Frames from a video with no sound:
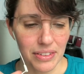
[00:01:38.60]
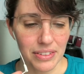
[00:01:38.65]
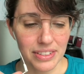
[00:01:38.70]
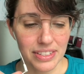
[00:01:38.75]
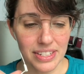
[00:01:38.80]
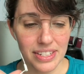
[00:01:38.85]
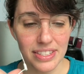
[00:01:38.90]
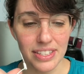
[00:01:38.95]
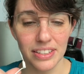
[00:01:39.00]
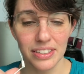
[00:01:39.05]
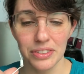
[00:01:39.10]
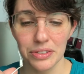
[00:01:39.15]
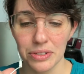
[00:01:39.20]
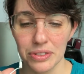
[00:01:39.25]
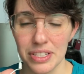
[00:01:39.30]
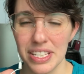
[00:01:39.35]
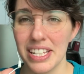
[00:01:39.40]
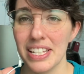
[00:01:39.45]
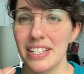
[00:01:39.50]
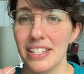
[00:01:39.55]
Just a little
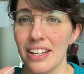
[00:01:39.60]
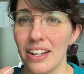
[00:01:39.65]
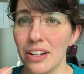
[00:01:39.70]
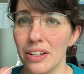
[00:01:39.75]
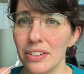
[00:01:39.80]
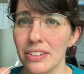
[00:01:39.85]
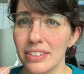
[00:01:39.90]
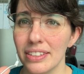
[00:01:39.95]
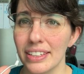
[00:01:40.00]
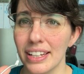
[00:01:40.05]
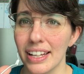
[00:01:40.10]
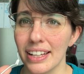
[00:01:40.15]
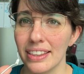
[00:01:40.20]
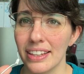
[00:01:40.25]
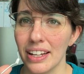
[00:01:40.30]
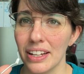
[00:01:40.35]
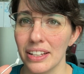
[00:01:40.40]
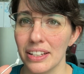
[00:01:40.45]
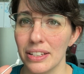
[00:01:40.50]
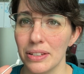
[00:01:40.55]
detail like
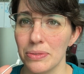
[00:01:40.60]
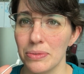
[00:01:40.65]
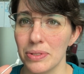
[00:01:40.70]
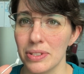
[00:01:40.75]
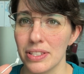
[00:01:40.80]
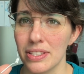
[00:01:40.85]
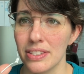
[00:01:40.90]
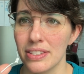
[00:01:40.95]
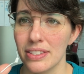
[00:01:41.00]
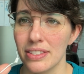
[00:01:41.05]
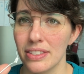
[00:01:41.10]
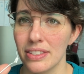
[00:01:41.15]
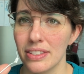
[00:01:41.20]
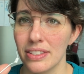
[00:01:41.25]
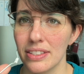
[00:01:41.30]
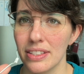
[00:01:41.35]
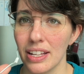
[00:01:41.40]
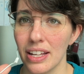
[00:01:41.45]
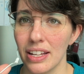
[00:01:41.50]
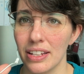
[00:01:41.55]
that
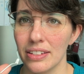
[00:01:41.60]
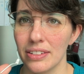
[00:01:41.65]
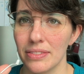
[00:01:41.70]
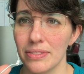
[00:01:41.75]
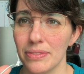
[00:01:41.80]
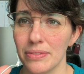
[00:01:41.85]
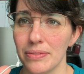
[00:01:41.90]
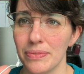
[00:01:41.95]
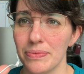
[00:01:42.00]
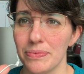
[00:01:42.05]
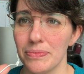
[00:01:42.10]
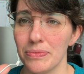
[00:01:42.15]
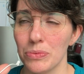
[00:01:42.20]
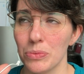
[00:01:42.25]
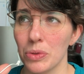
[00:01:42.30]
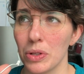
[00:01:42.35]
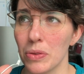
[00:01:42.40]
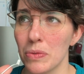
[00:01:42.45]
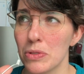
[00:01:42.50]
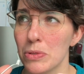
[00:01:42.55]
that
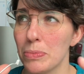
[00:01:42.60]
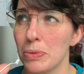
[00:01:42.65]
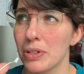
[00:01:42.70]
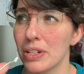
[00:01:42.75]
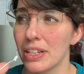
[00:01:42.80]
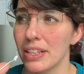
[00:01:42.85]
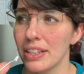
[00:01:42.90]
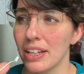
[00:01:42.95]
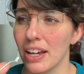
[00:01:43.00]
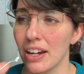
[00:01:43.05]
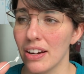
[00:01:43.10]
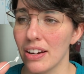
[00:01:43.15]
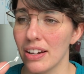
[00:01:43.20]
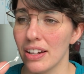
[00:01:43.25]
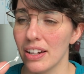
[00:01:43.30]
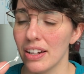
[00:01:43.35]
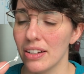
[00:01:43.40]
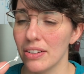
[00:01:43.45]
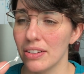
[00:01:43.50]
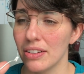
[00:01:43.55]
Williams put in there.
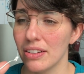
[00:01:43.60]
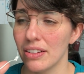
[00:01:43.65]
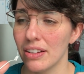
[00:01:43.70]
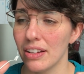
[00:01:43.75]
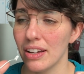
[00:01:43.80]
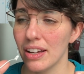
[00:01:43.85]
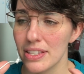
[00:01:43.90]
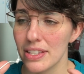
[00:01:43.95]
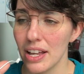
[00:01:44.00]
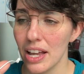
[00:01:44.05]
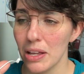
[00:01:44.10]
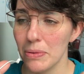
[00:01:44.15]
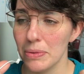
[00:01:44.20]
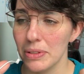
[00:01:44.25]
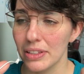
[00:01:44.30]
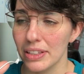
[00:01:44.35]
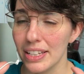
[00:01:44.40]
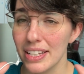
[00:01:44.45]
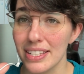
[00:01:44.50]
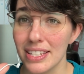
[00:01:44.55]

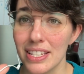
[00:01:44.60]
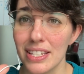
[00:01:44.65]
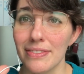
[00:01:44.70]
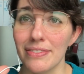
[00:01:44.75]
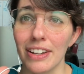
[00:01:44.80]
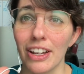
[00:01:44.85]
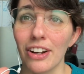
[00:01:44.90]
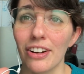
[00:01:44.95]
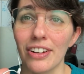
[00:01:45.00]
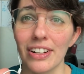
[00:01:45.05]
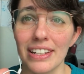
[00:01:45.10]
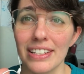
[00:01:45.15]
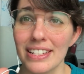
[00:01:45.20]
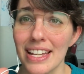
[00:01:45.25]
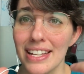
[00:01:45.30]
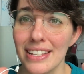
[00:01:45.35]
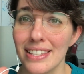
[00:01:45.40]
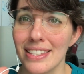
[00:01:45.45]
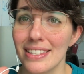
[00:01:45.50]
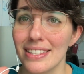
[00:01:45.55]
Simon licks his finger and he
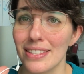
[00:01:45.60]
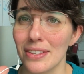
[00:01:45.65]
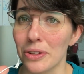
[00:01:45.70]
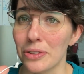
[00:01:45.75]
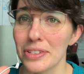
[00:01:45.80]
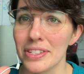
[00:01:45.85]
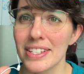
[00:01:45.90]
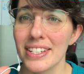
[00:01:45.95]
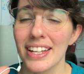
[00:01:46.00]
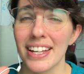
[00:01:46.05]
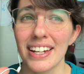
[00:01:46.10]
tastes salt.